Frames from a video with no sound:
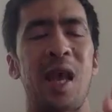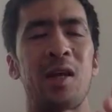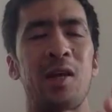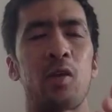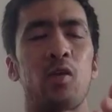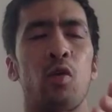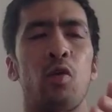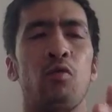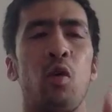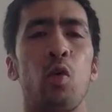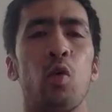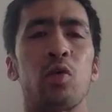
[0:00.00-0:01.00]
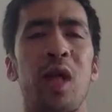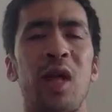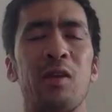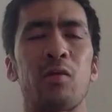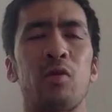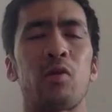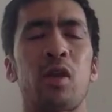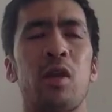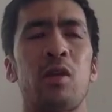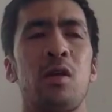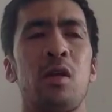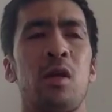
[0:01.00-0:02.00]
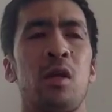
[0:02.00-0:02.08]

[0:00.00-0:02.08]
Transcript: ankle or a rolled ankle, then